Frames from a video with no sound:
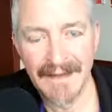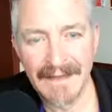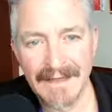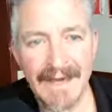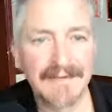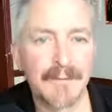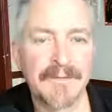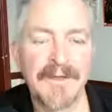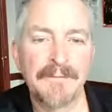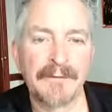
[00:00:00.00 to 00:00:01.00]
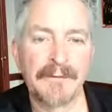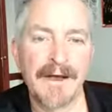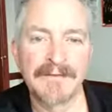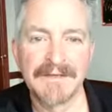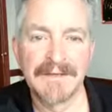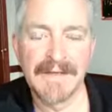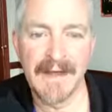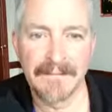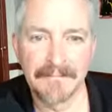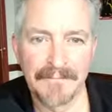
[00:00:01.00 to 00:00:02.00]
Connect with the people around you
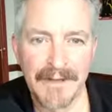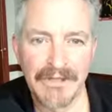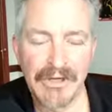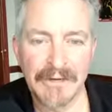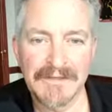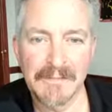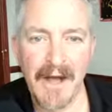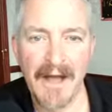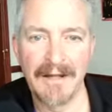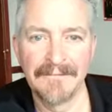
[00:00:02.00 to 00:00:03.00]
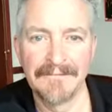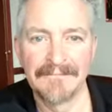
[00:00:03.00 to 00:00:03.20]
today. Share a smile,